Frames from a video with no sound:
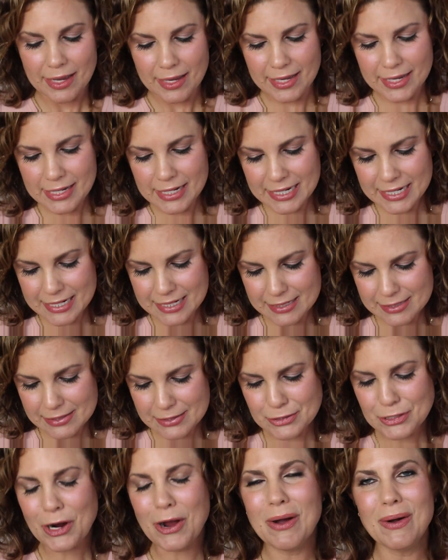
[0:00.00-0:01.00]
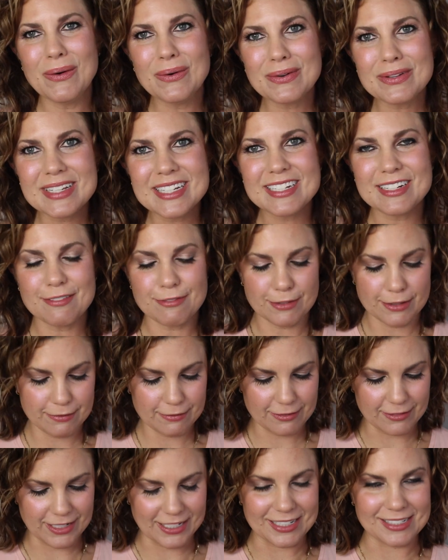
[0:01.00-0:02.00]
It is totally different,
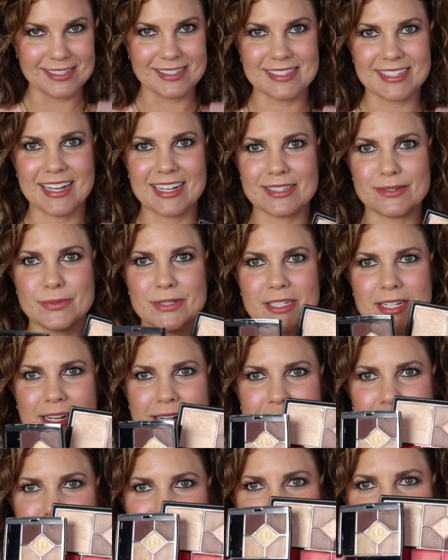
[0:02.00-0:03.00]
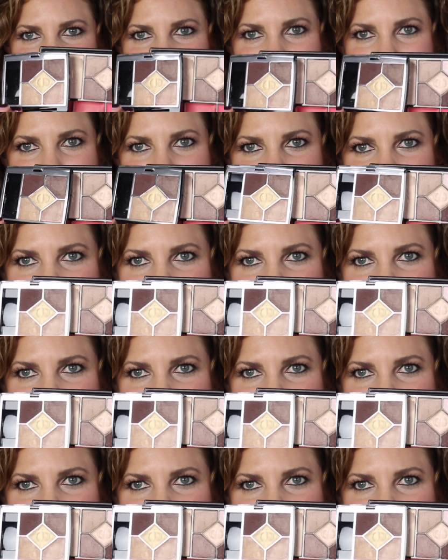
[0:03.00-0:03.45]
friends, as we kind of talked